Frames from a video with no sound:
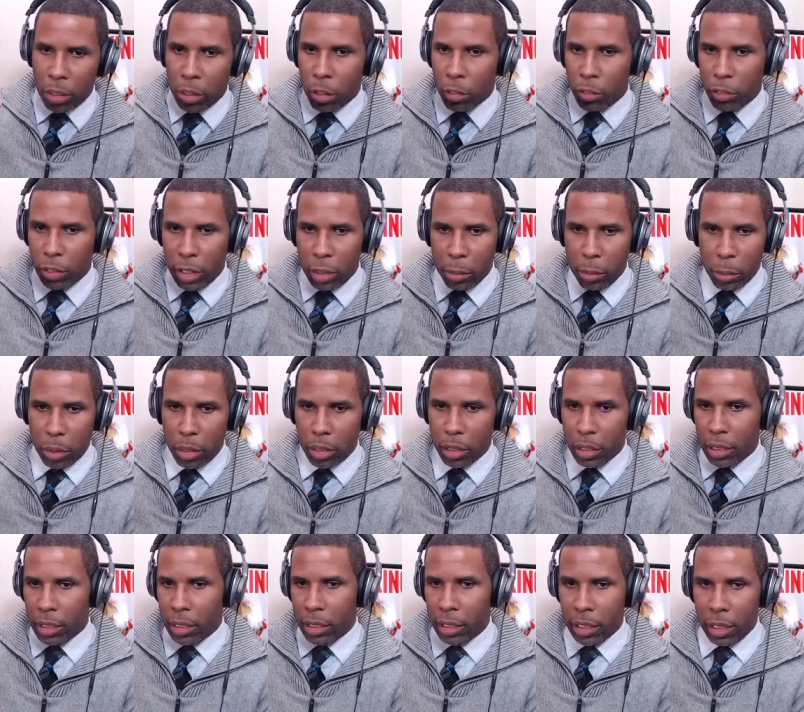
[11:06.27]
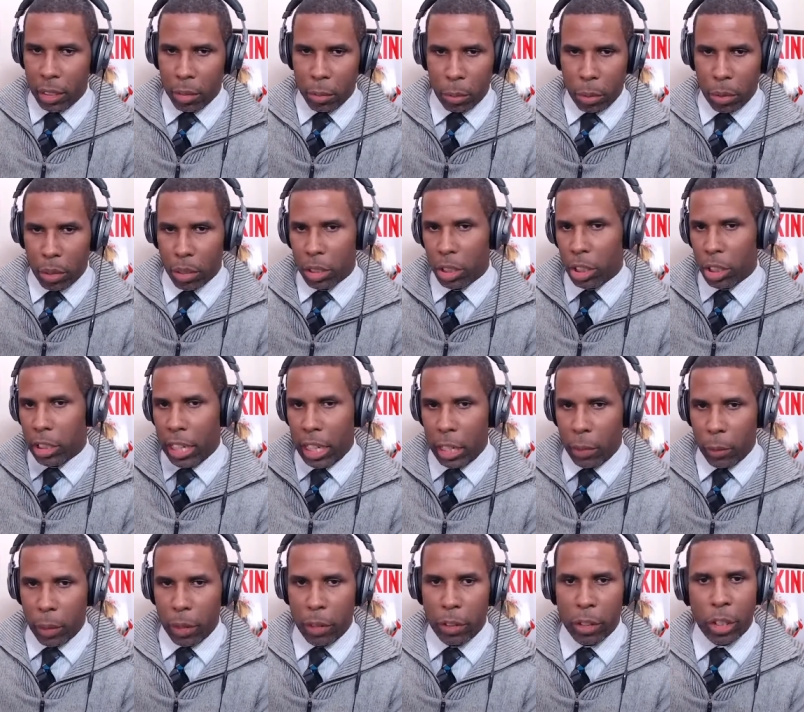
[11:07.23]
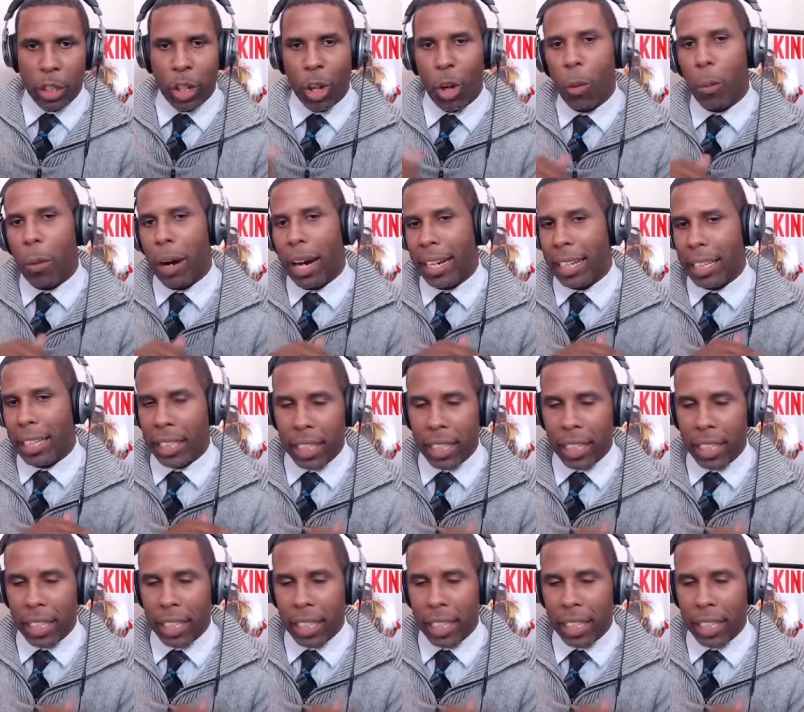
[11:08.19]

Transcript: November, December, January, nobody